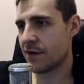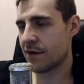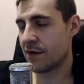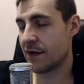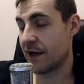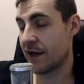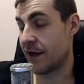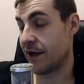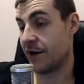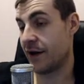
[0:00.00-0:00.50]

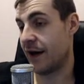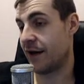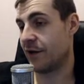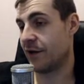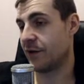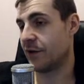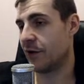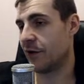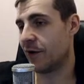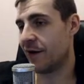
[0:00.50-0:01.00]
I
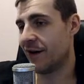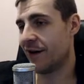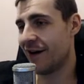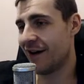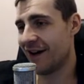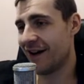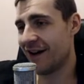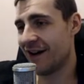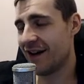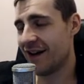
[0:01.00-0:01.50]
don't know.
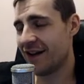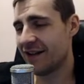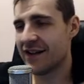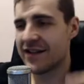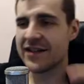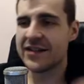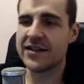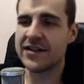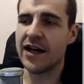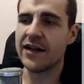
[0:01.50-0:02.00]
This
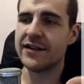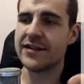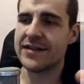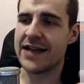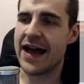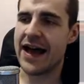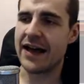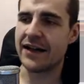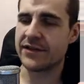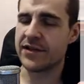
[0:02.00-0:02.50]
is not
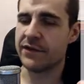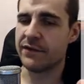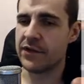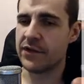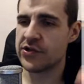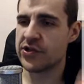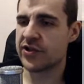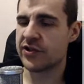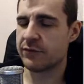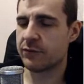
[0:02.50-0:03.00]
designed. Someone
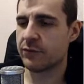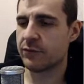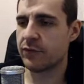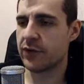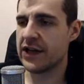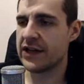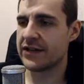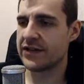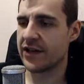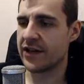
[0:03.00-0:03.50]
just
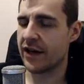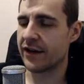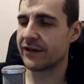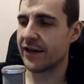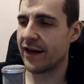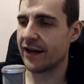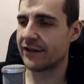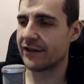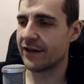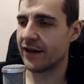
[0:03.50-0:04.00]
really sucked
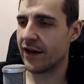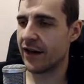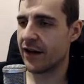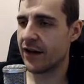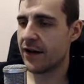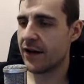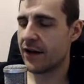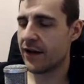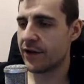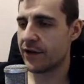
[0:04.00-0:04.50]
at
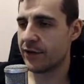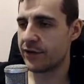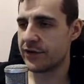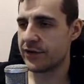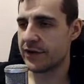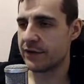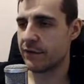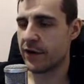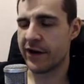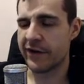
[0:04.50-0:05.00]

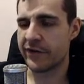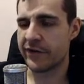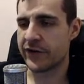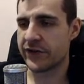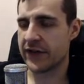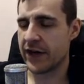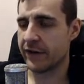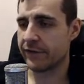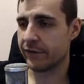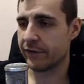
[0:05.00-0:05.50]
using whatever
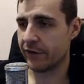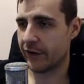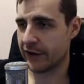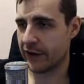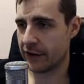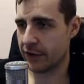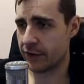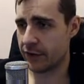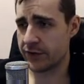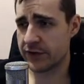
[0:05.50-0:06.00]
software they
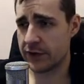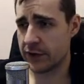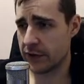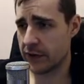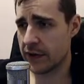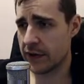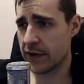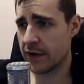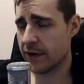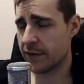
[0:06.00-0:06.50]
used to
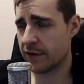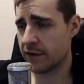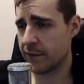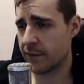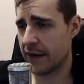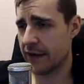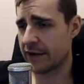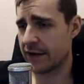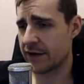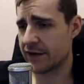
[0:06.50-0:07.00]

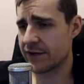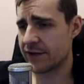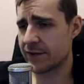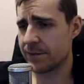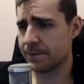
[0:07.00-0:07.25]
make this.